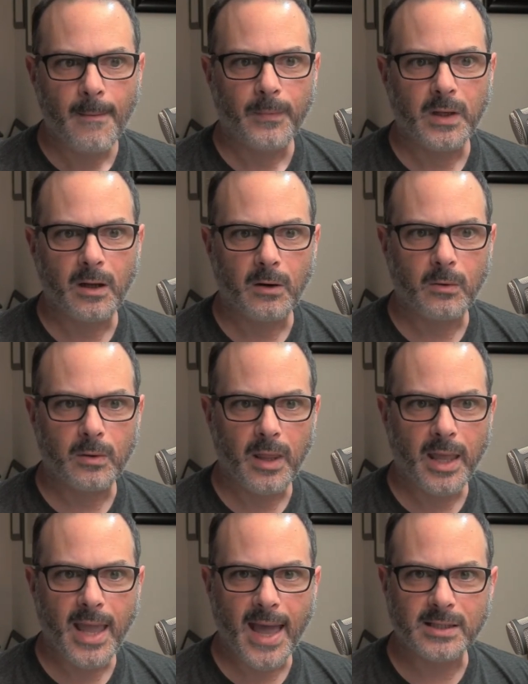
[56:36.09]
you know
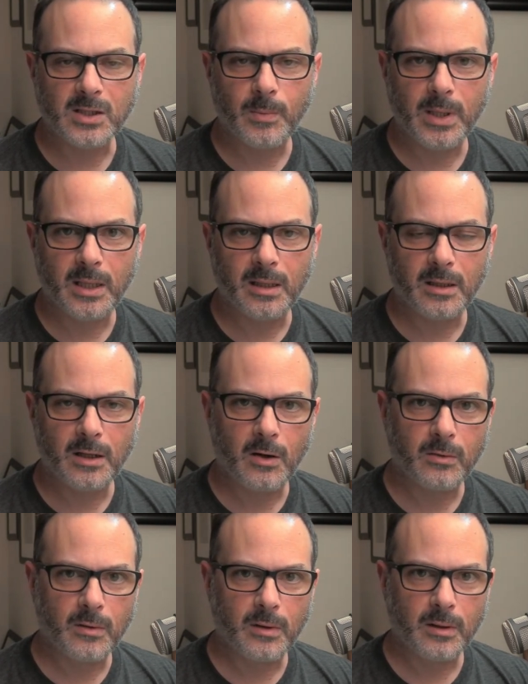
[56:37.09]
they asked me, you
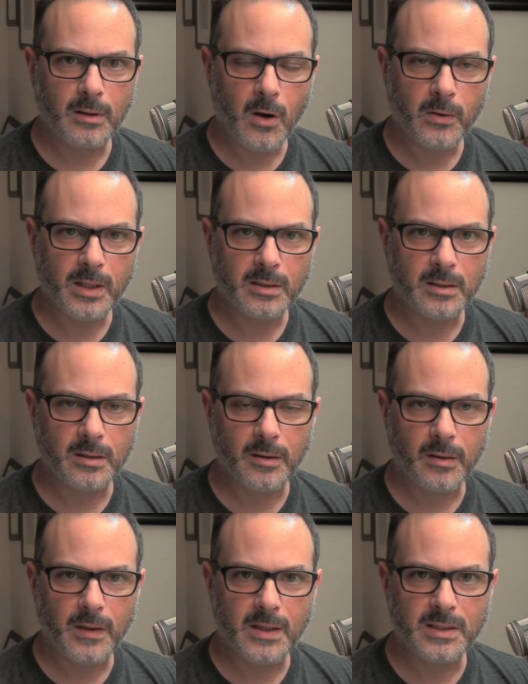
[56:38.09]
know, going into
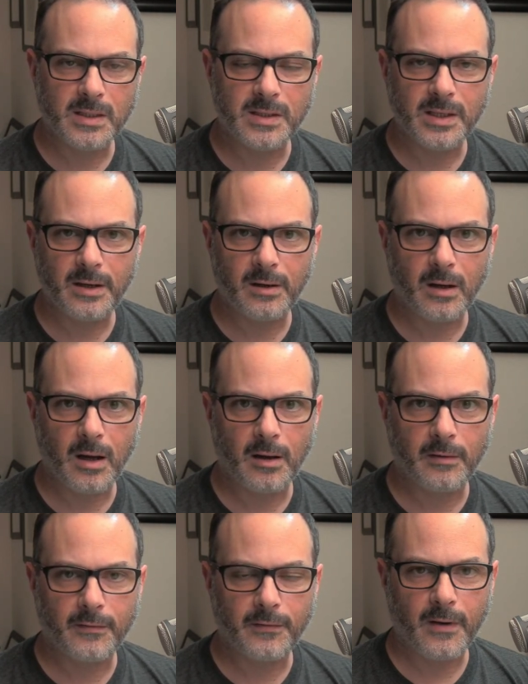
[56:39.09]
thesis year
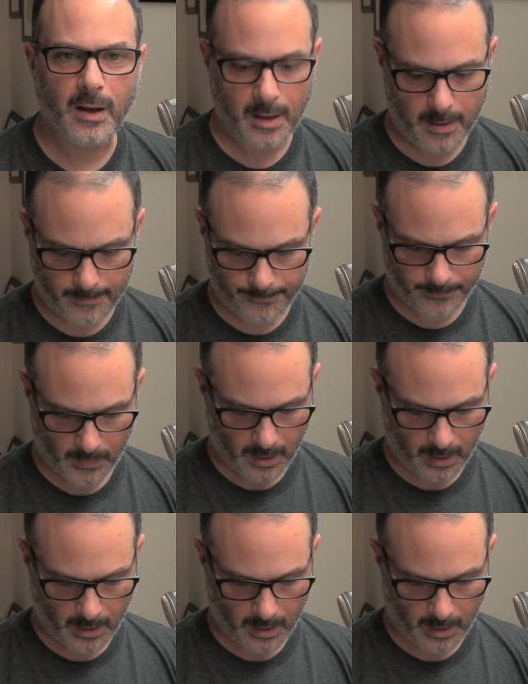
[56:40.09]
of um,